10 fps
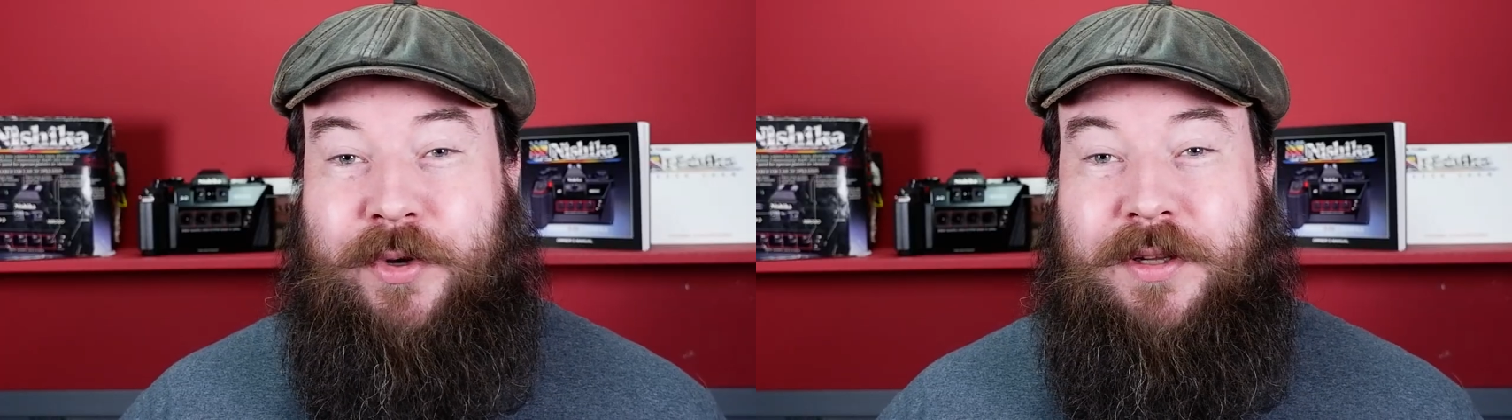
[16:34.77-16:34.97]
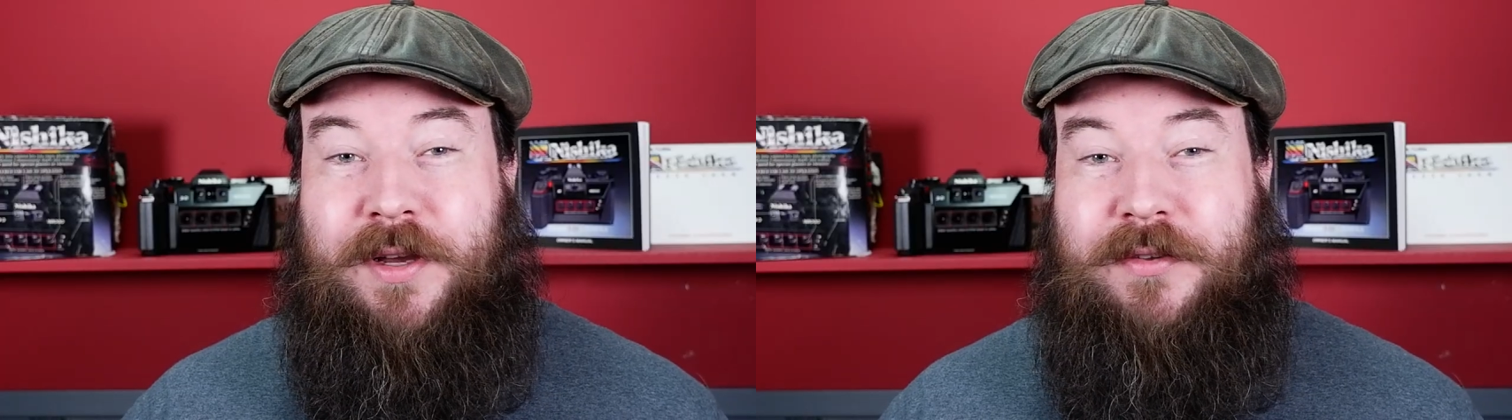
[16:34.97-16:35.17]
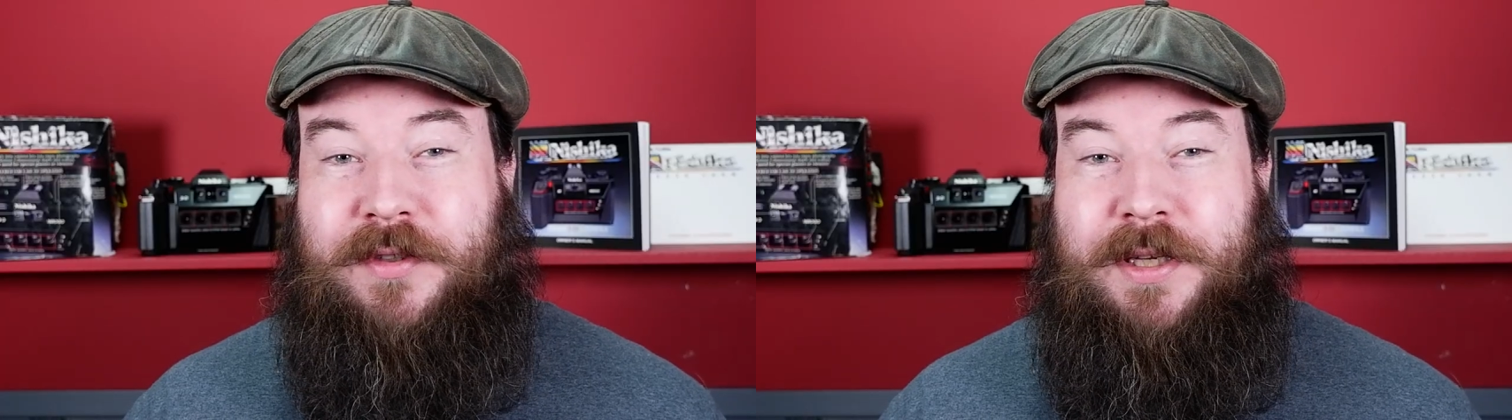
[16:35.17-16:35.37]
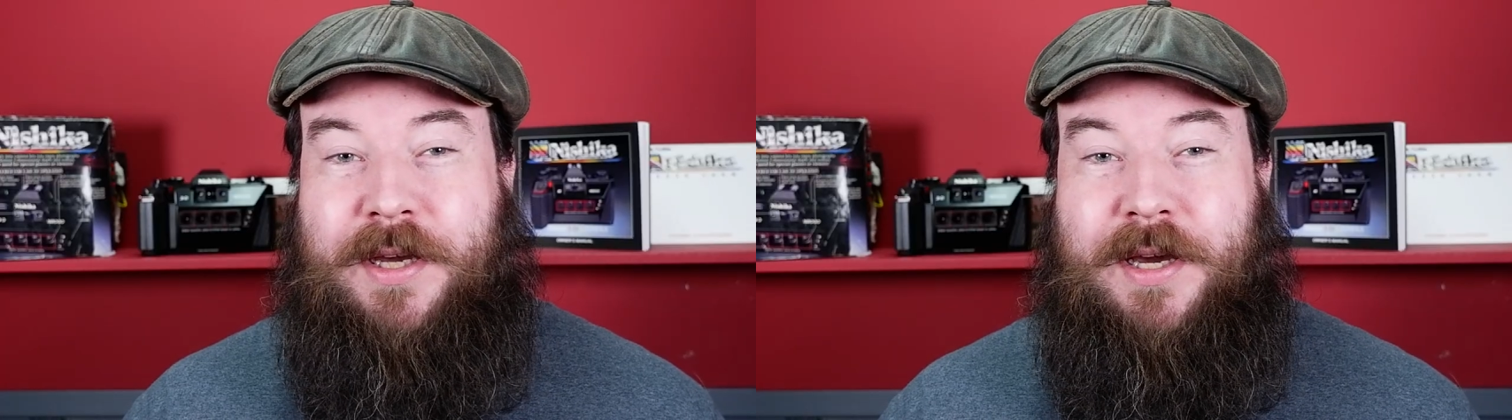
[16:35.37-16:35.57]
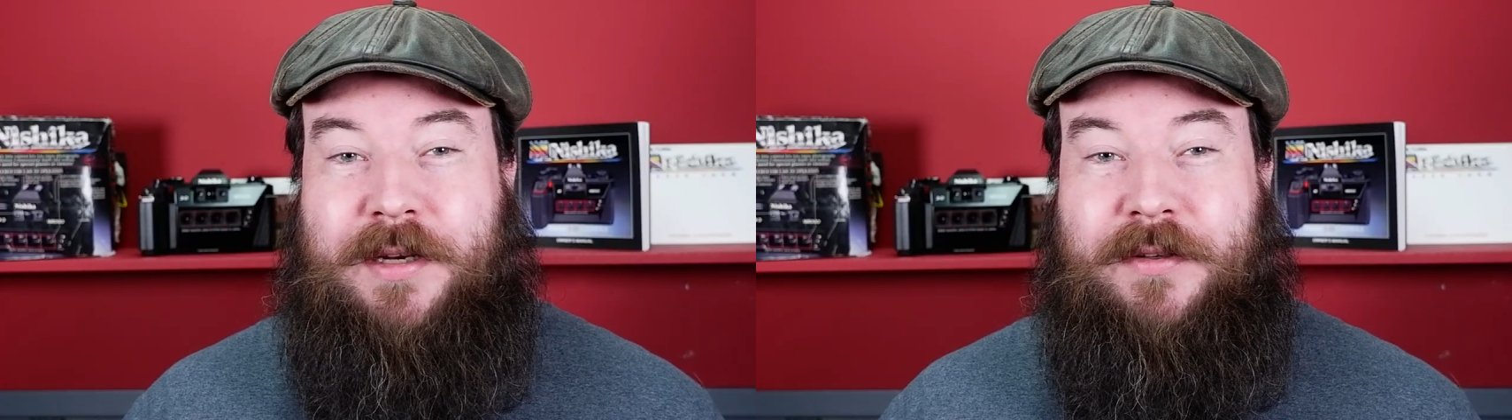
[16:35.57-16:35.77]
realized he
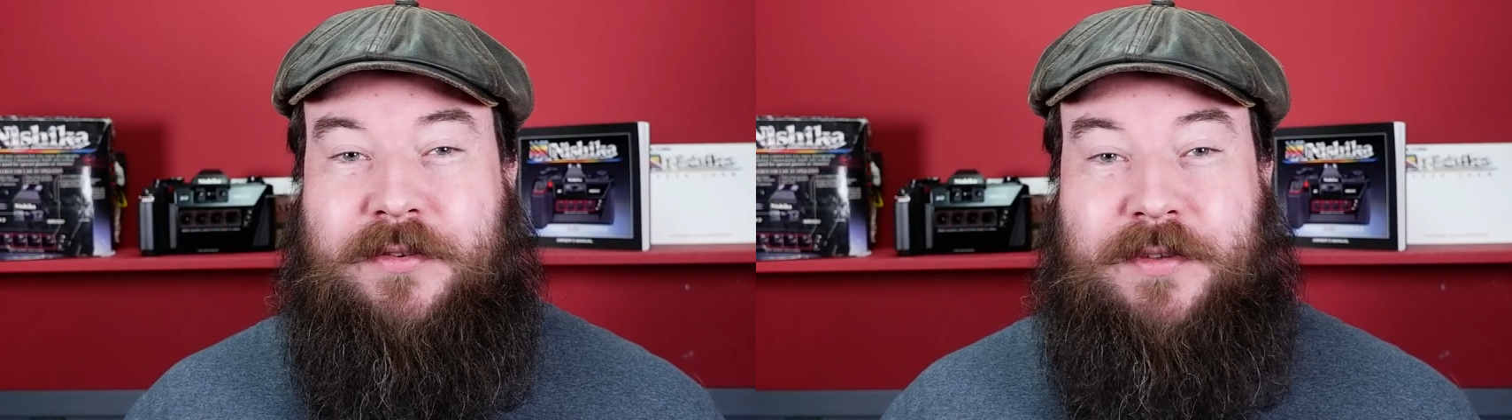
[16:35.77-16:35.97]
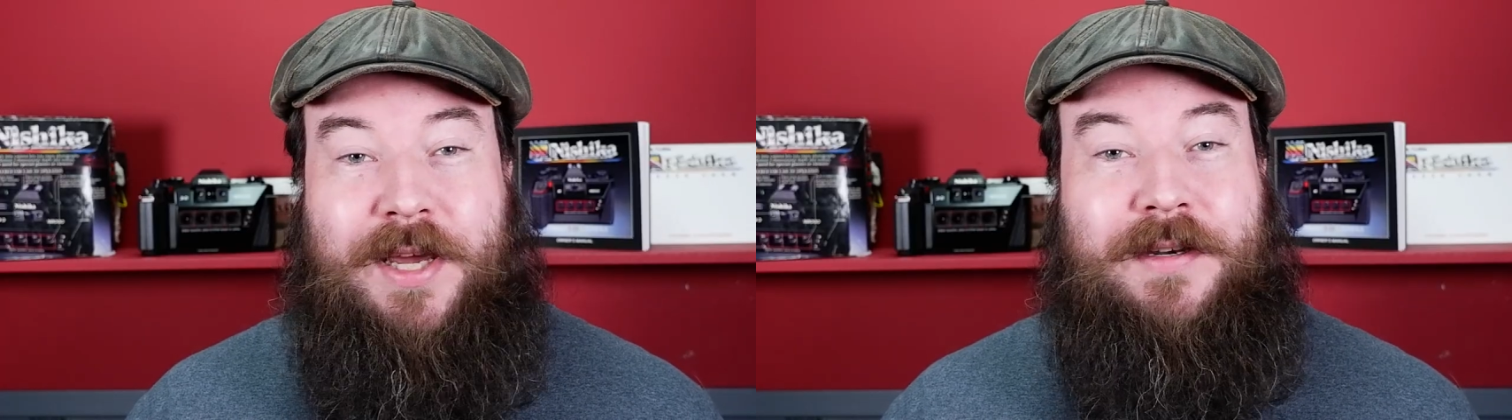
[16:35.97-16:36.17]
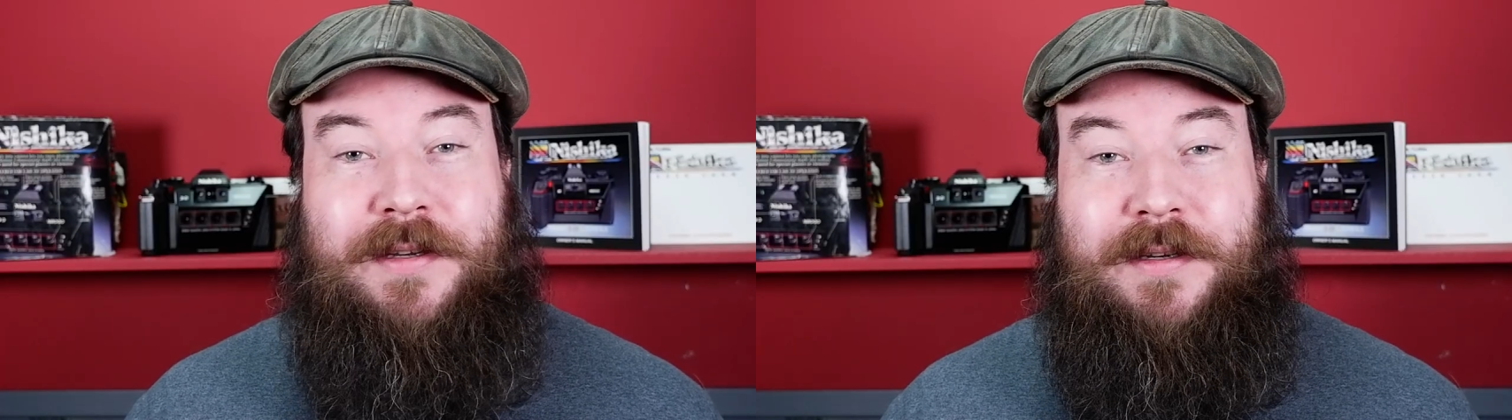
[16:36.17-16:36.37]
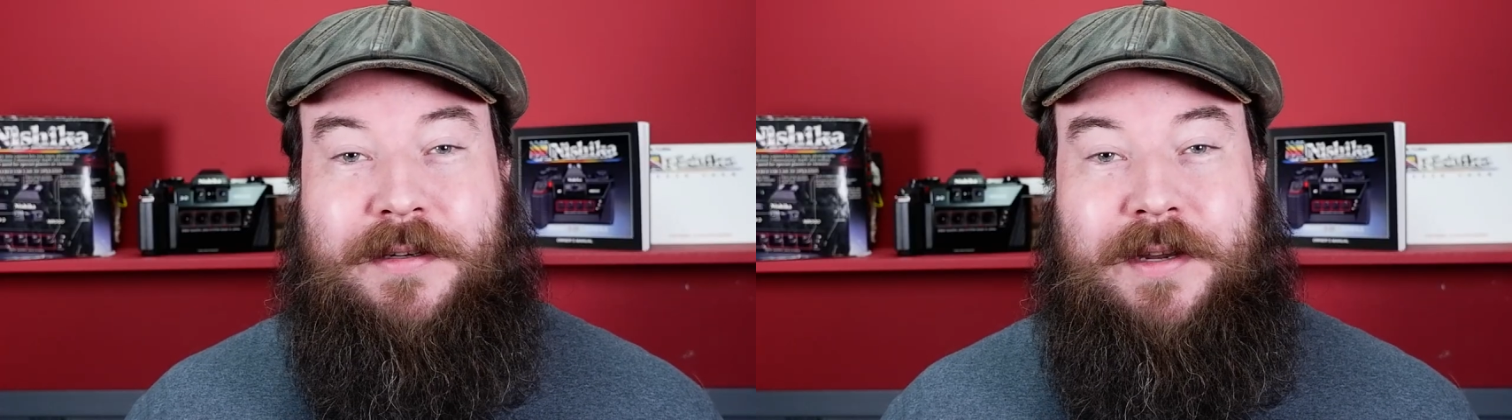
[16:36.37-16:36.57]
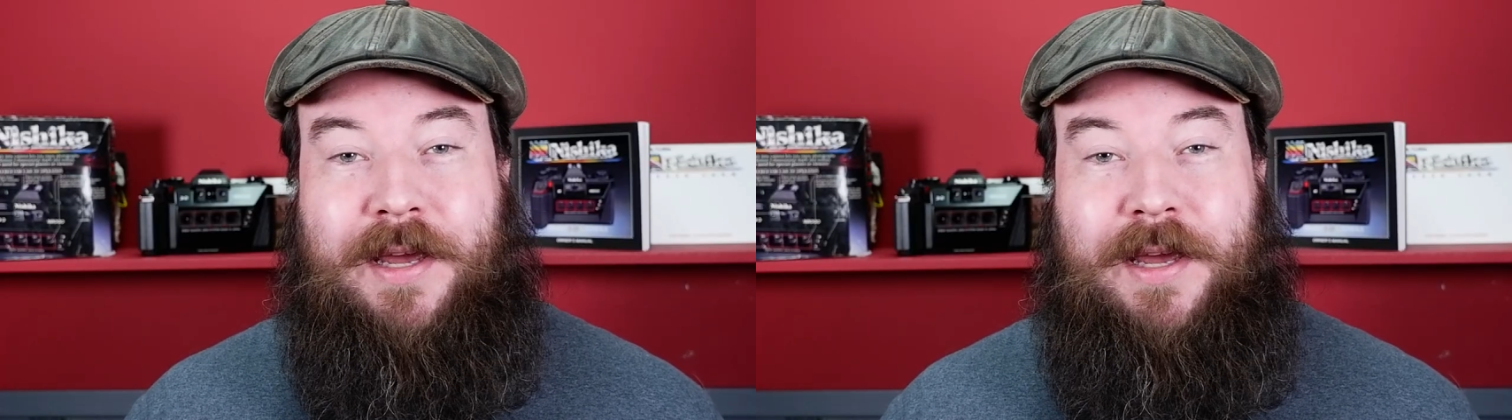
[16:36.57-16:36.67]
had a stand-in,